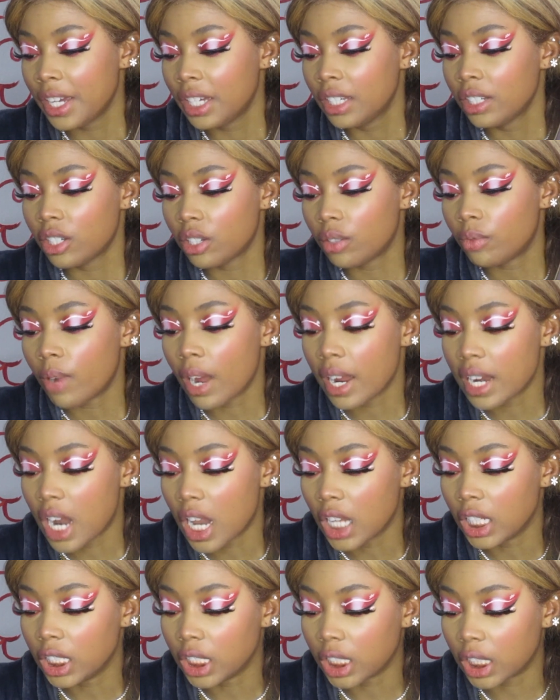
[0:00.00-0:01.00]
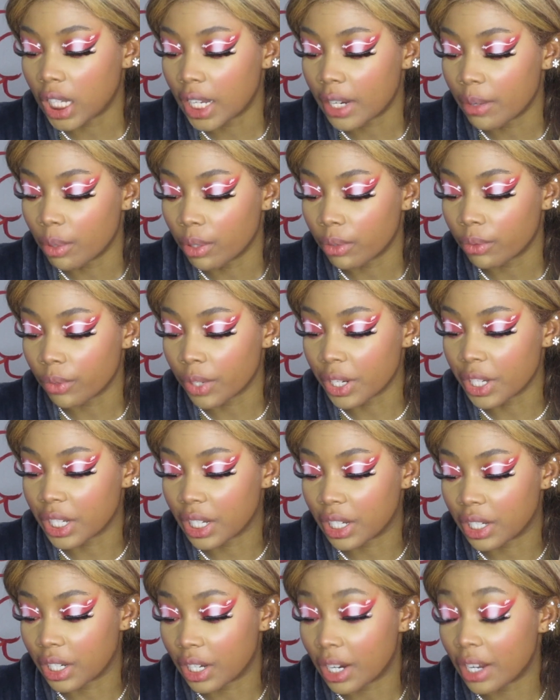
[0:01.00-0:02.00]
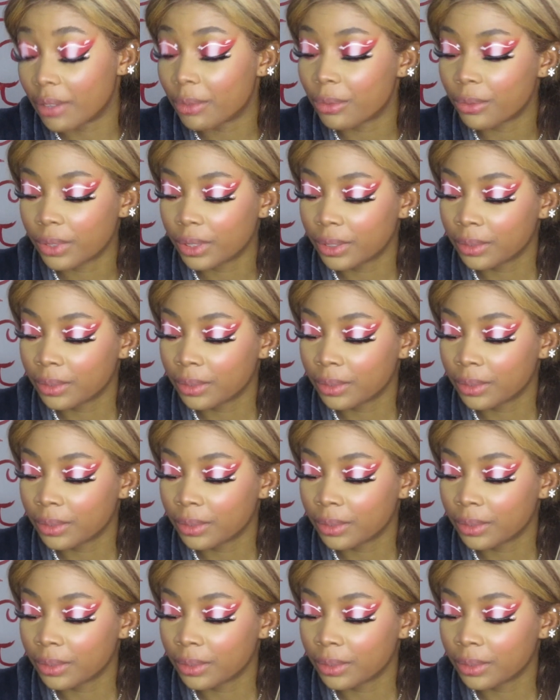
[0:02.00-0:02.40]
So why not look like we're freezing to death?